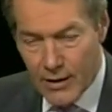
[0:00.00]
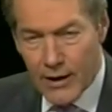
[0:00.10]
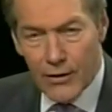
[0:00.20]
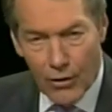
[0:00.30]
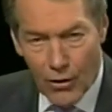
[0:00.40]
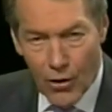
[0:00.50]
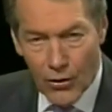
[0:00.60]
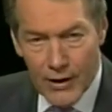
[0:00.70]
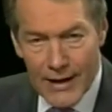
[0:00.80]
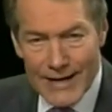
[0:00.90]
In
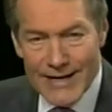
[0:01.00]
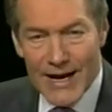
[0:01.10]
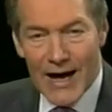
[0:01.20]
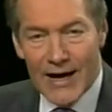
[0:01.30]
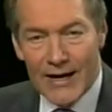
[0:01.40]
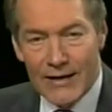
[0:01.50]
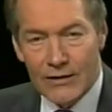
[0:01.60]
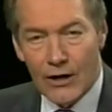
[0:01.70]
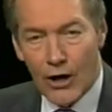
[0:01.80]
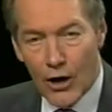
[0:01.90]
all,
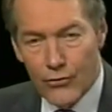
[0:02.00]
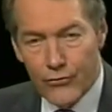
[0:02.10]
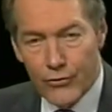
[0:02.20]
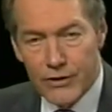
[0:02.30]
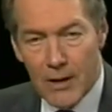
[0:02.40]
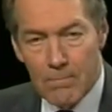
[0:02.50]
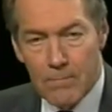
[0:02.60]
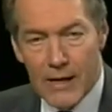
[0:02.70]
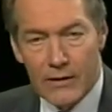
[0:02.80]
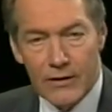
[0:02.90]

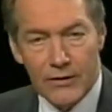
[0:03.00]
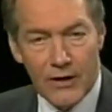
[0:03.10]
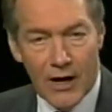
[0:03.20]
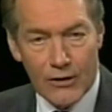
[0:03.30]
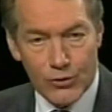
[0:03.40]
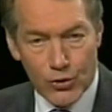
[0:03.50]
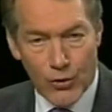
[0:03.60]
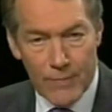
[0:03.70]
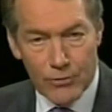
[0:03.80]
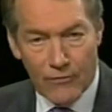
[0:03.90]
$900 billion
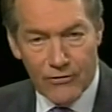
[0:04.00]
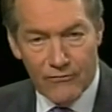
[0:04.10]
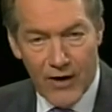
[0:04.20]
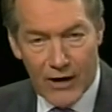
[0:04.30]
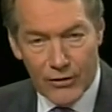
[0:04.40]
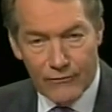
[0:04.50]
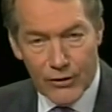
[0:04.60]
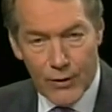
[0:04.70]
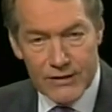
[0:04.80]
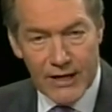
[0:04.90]
was wiped off the value of
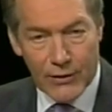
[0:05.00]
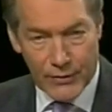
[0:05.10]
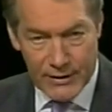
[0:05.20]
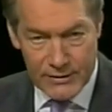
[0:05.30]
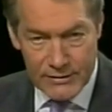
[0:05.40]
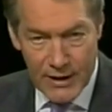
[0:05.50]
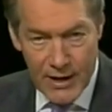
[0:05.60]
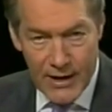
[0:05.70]
U.S. equities.